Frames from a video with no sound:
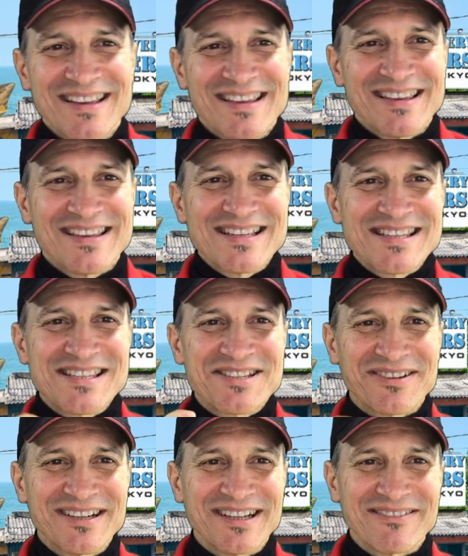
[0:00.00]
this
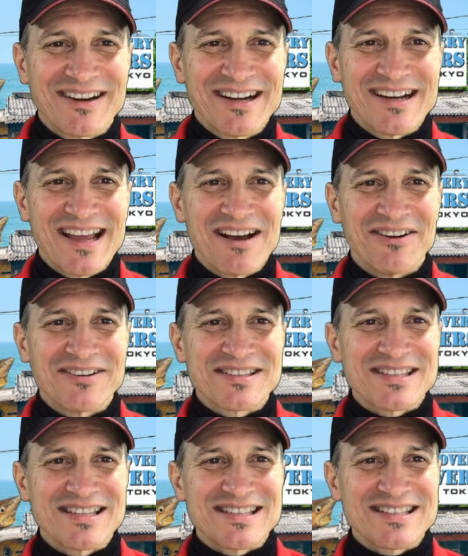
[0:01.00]
string right now
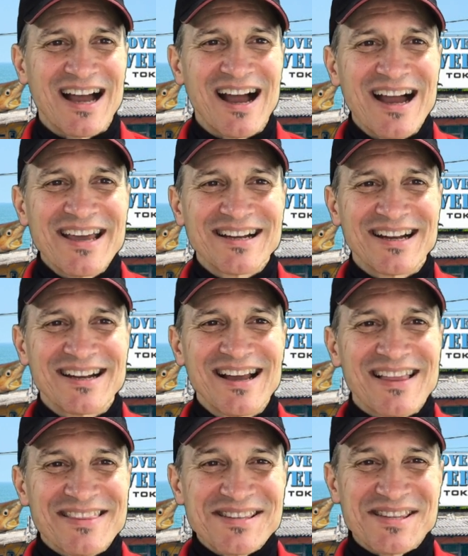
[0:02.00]
is tied in a
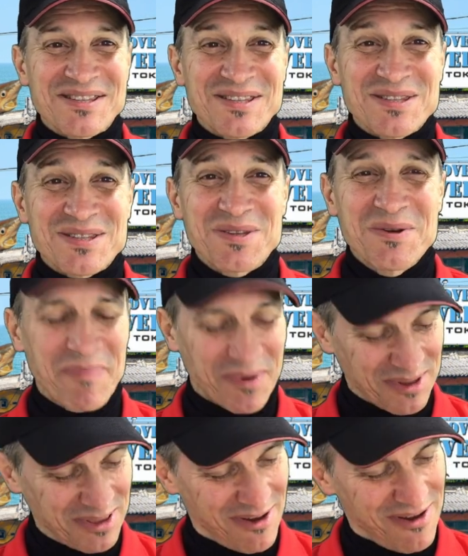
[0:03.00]
knot. This is
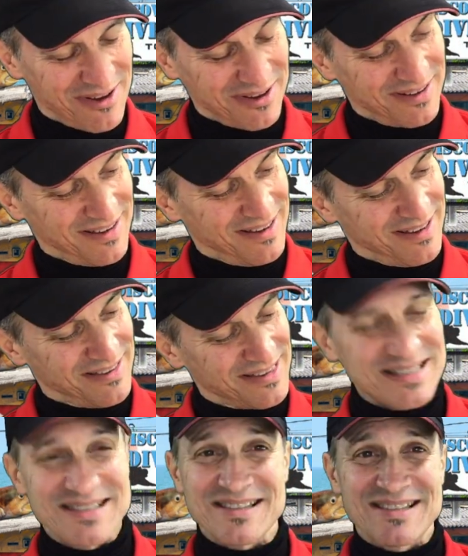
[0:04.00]
super long.
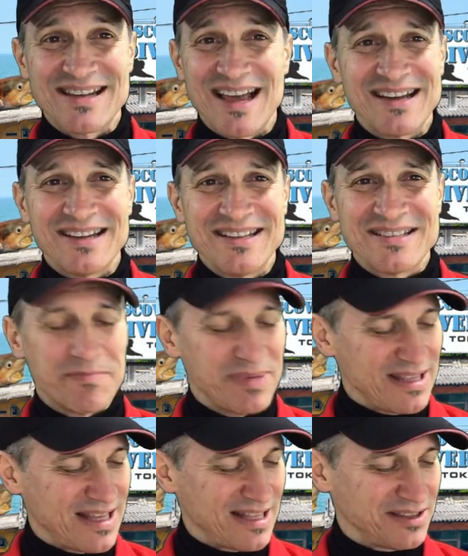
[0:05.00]
This does not need to
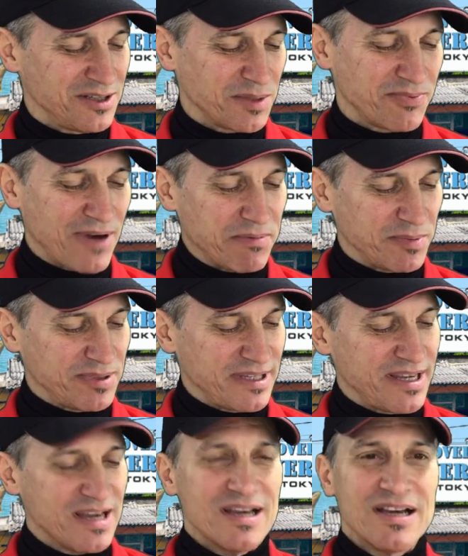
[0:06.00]
be that long.
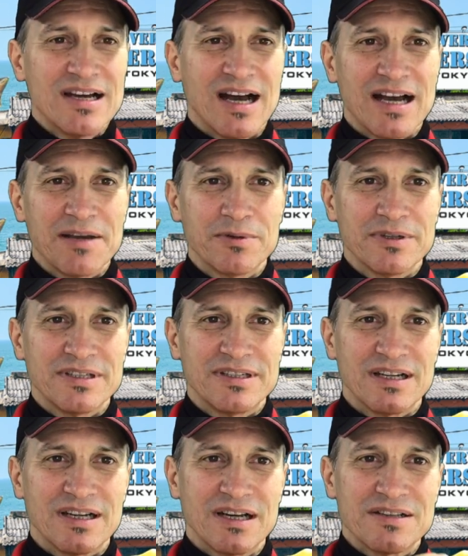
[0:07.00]
Probably I would
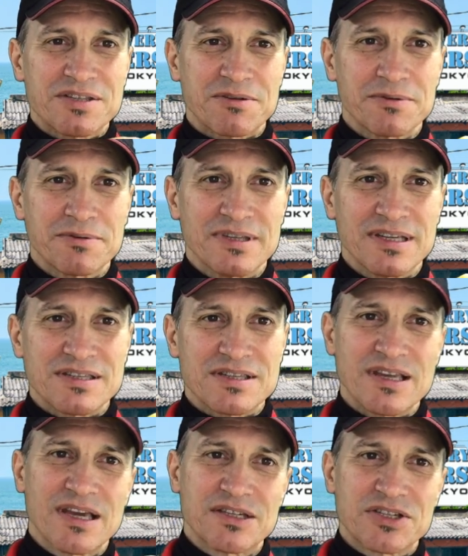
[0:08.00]
unscrew
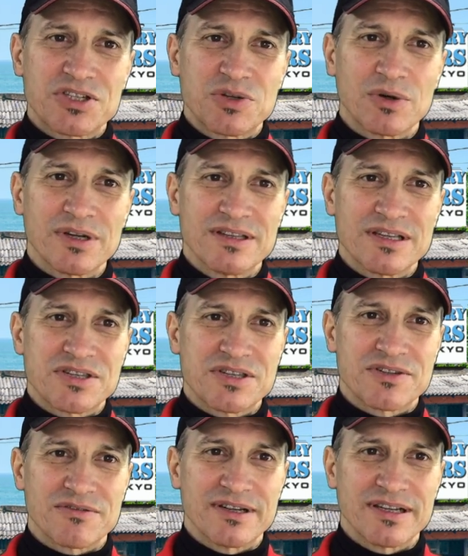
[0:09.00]
this and shorten this
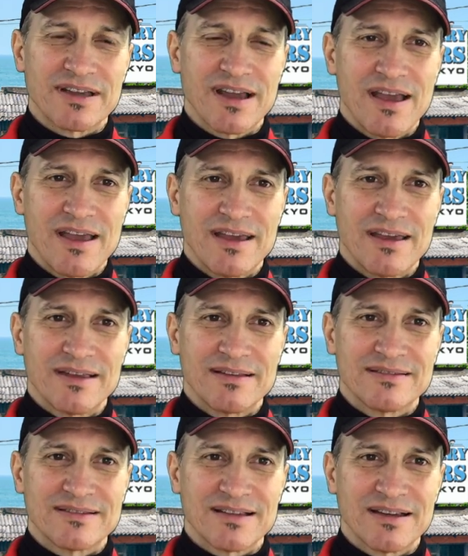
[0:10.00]
string
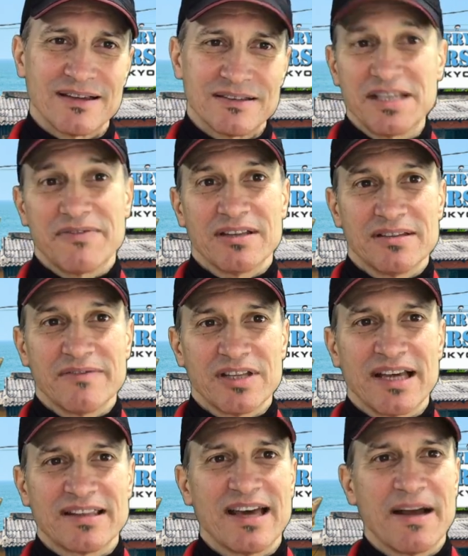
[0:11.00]
and leave it
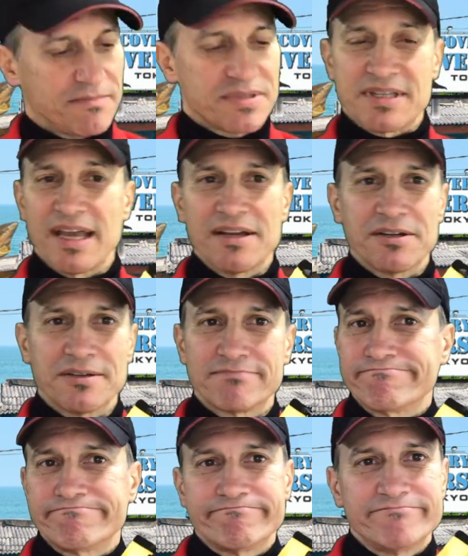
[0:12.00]
like that. Standard
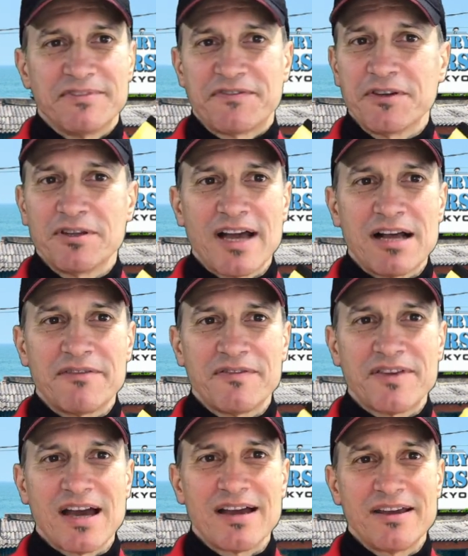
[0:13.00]
fill valve
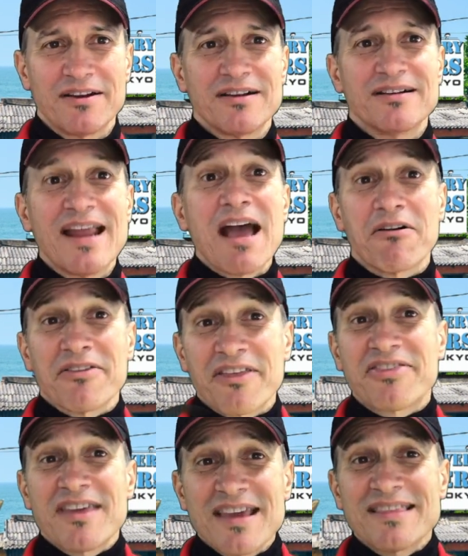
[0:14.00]
you've got here. Now the
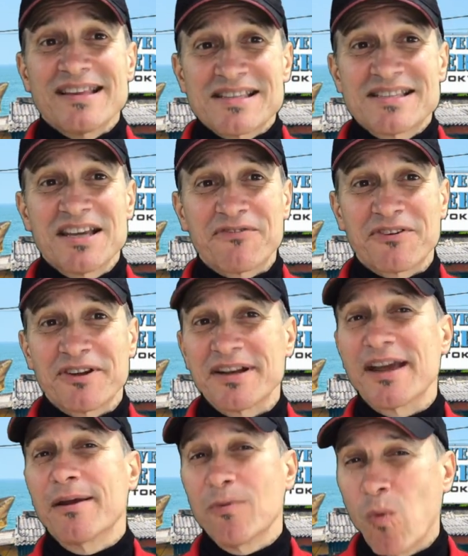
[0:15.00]
thing that's different
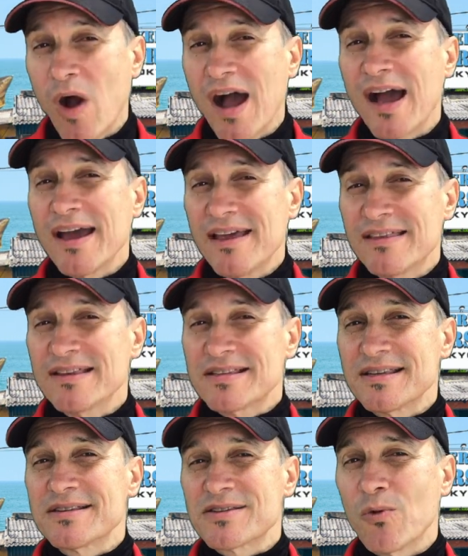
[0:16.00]
and why
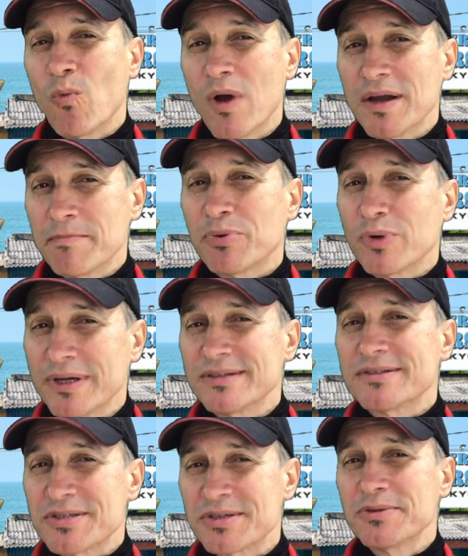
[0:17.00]
this is a
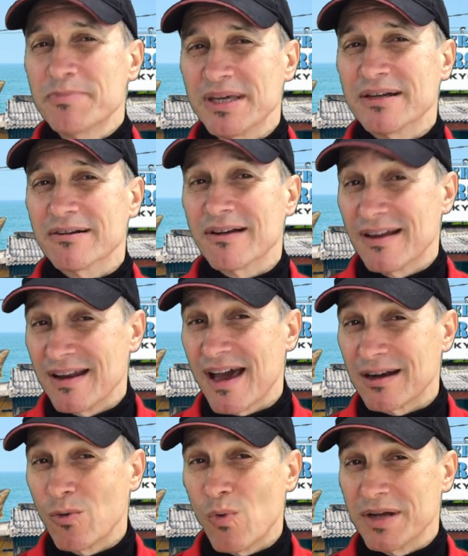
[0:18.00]
1.2 meter and
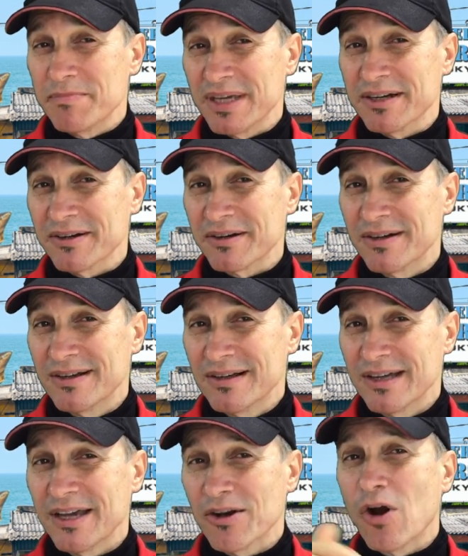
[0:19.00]
not a 1 meter,
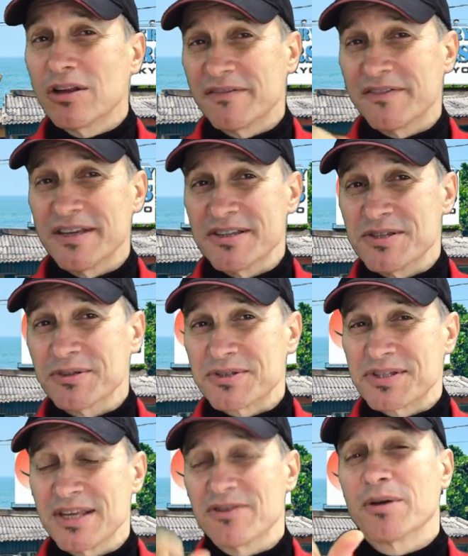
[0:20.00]
and all of these, you'll
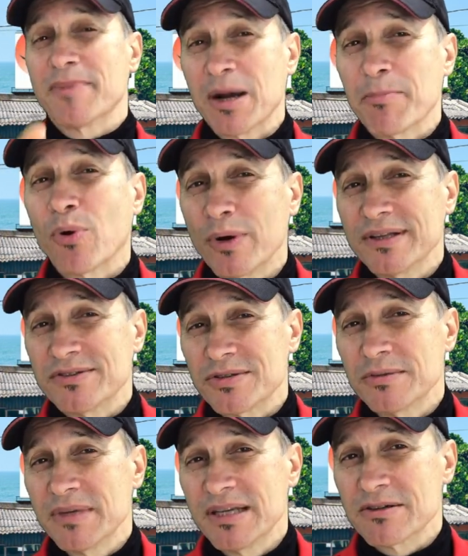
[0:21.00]
see, they're about
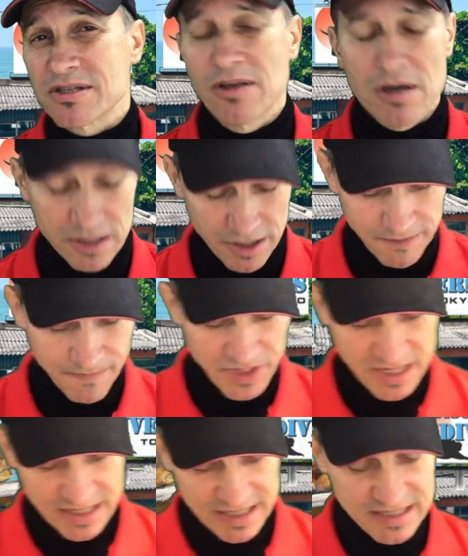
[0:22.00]
0.2 meters longer,
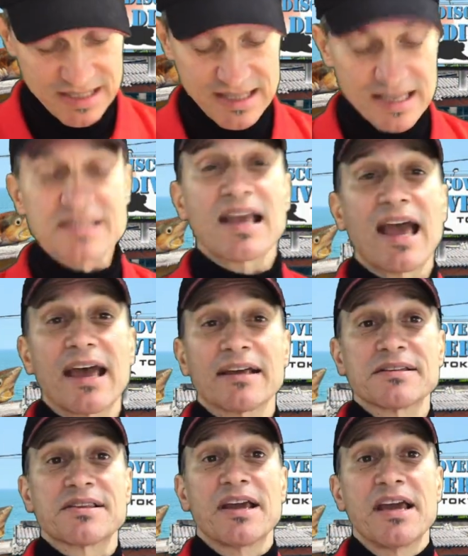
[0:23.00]
is this
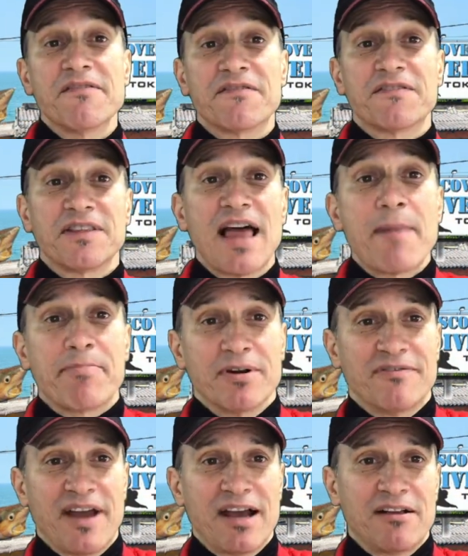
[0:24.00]
has a
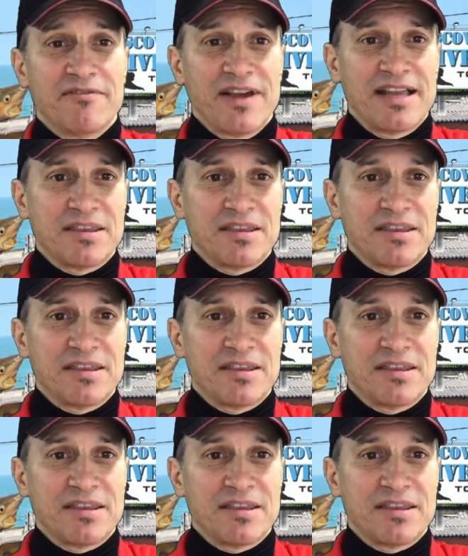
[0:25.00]
flapper valve at the